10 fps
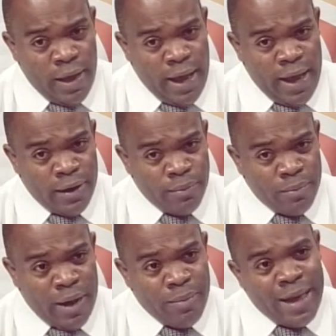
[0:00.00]
And
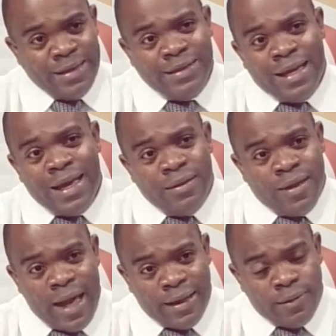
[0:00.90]
by saying
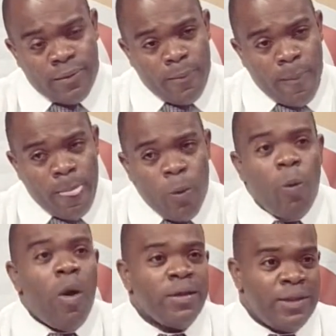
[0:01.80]
that,
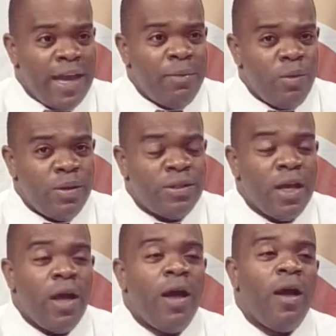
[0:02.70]
one time people would
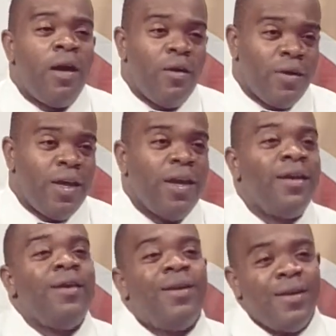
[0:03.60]
say, okay,
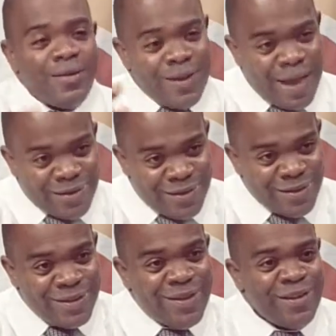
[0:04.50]
that's the
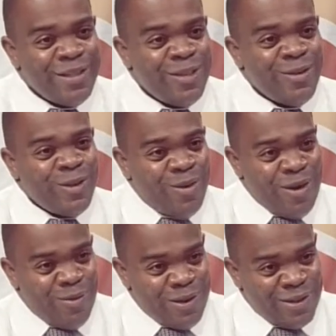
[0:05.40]
son she used to
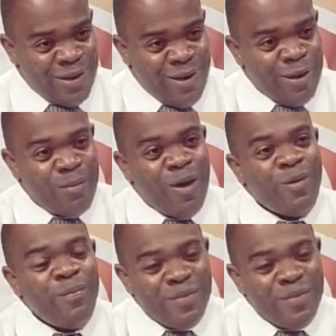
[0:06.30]
always talk about.